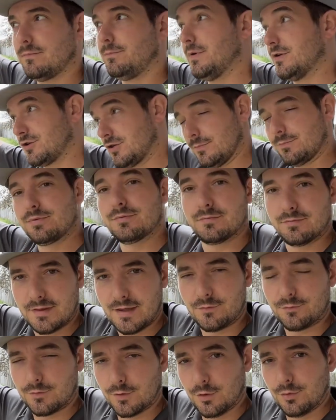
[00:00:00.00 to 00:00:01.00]
Bishop,
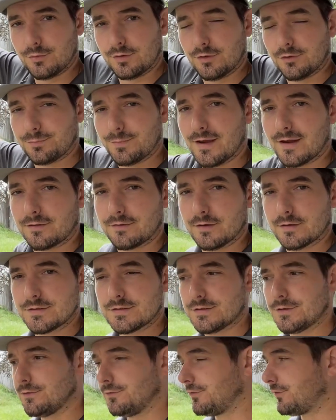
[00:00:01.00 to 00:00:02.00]
that road goes back there
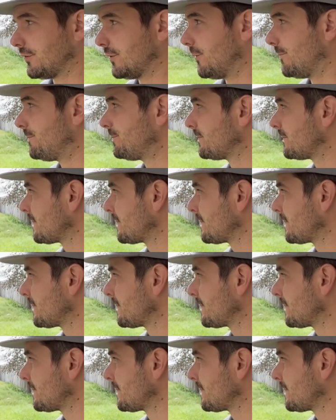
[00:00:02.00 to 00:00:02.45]
too. So